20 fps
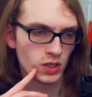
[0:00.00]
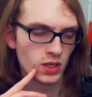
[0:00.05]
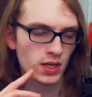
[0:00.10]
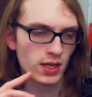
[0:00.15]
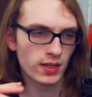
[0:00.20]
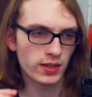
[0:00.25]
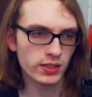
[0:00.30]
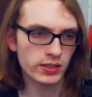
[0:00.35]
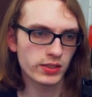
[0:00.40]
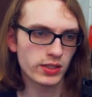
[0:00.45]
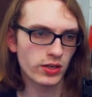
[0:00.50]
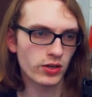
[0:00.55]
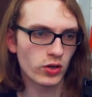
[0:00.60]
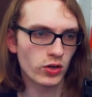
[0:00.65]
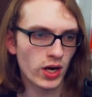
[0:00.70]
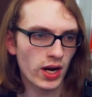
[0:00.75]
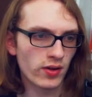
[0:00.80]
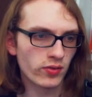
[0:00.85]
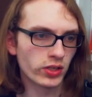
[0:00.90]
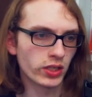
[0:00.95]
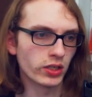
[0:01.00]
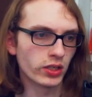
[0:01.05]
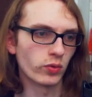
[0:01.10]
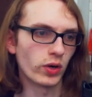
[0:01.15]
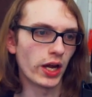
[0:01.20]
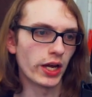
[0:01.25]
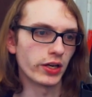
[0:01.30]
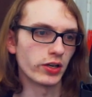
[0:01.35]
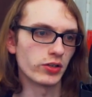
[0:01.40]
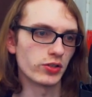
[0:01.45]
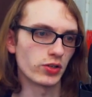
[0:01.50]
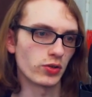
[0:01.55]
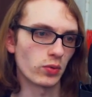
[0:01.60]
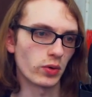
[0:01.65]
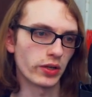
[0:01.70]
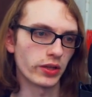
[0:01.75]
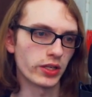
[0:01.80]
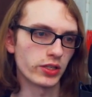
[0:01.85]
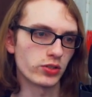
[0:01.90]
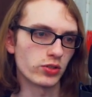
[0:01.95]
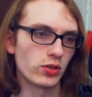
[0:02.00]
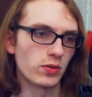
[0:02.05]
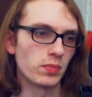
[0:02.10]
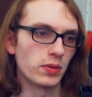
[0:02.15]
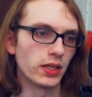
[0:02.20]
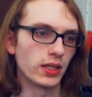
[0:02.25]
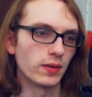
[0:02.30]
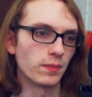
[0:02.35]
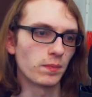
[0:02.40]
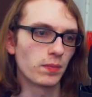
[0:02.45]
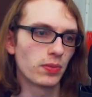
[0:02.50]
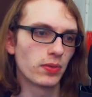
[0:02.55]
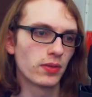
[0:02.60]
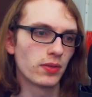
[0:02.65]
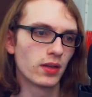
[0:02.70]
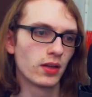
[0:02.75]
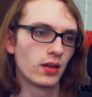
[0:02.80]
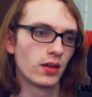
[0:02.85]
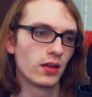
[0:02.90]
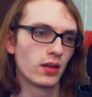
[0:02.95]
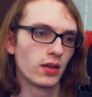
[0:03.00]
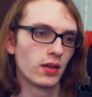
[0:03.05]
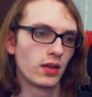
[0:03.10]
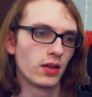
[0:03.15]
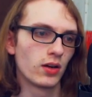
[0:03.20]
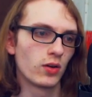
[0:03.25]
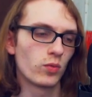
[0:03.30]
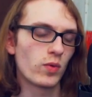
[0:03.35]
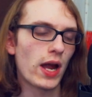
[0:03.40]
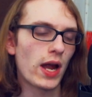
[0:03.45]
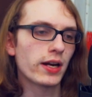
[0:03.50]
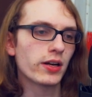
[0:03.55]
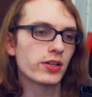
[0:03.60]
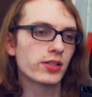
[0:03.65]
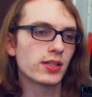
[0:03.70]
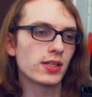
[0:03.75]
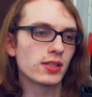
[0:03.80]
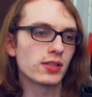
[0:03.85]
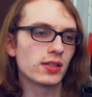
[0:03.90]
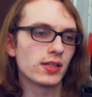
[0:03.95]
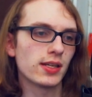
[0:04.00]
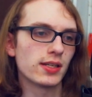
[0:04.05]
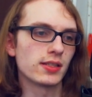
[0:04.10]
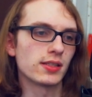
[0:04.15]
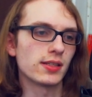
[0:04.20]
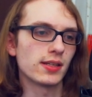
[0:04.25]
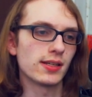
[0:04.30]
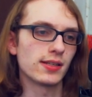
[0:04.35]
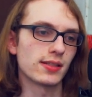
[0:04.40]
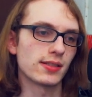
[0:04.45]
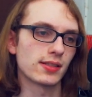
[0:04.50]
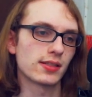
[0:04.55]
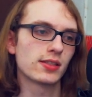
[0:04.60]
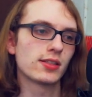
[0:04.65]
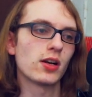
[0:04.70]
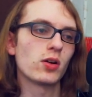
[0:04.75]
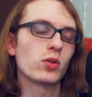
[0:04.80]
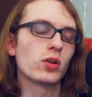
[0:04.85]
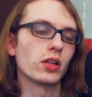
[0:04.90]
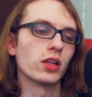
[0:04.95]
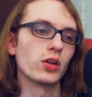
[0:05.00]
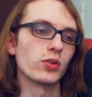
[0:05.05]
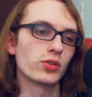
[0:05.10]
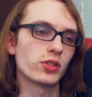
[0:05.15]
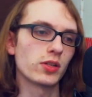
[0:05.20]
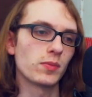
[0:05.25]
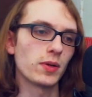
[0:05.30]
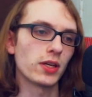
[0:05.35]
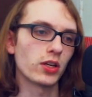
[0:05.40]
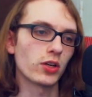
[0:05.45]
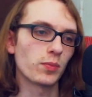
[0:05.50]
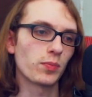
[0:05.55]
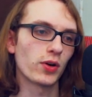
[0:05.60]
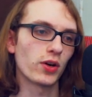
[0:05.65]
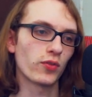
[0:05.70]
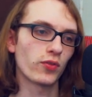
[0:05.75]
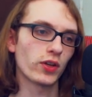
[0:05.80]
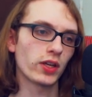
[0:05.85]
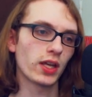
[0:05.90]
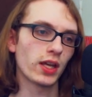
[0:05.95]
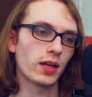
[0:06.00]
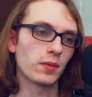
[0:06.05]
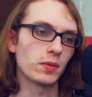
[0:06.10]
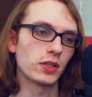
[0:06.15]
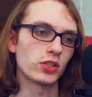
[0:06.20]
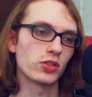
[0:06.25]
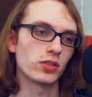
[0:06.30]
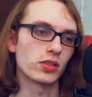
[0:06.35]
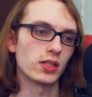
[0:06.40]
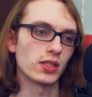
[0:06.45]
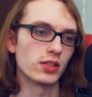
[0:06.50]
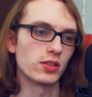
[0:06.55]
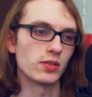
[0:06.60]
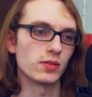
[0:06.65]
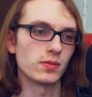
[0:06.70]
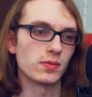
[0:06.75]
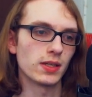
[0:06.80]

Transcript: think Zero Gravity and Riders are where they should be. Riders is so close to being a perfect game. It just needs